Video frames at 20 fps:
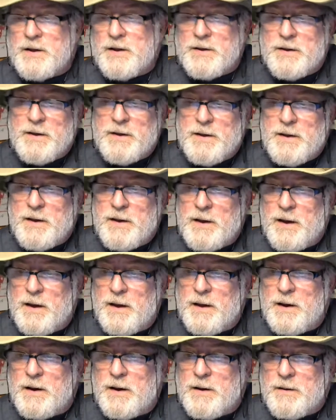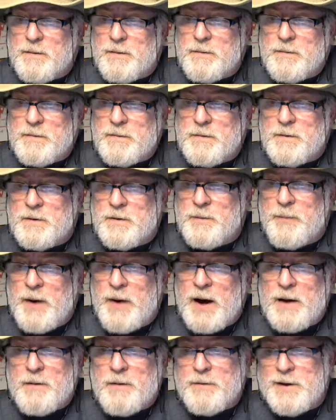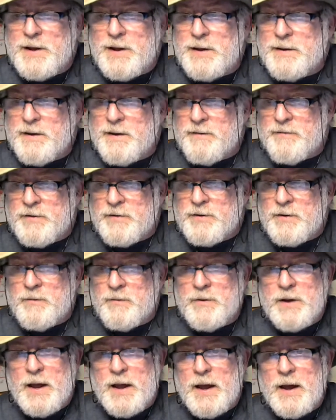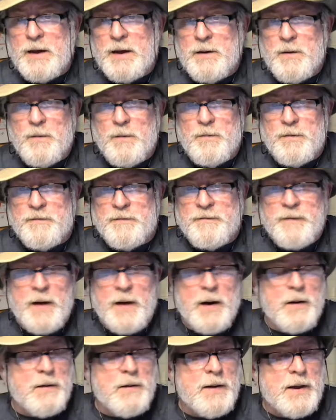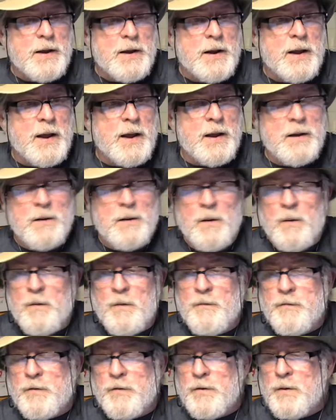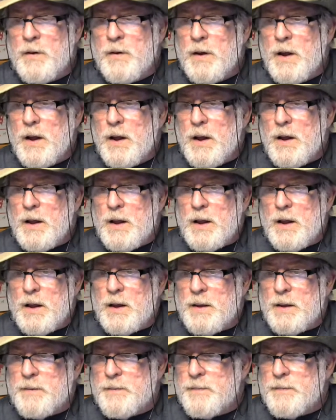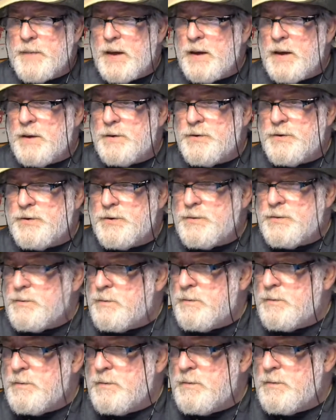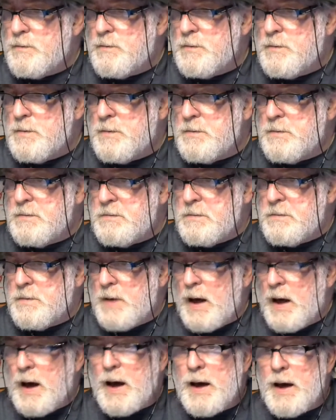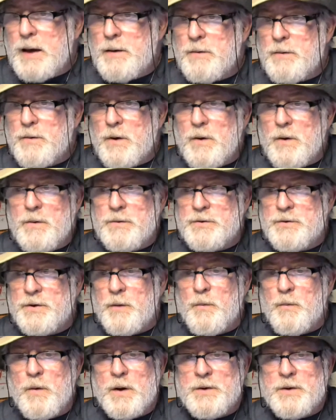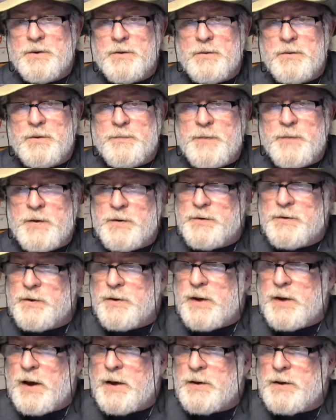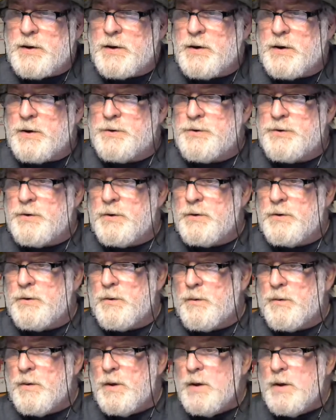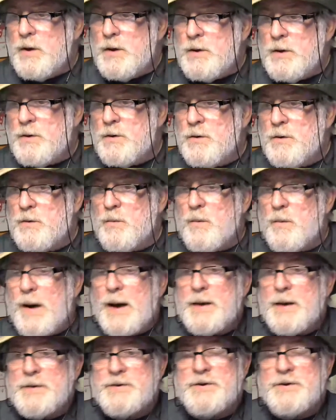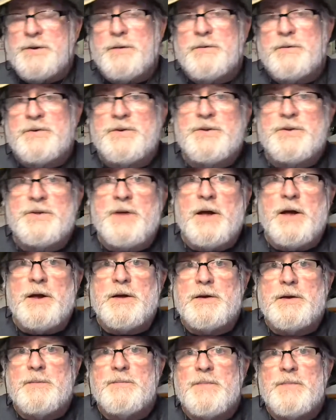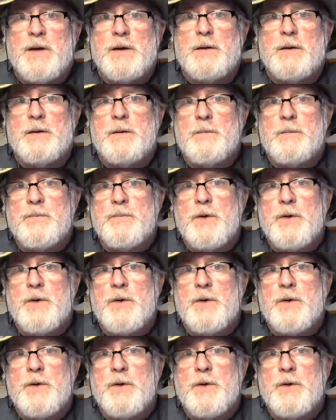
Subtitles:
and the pot on the end of it, where they hang it over the fire, they can hang it over as high or low as they want to. It depends on how you cut your little rice steak and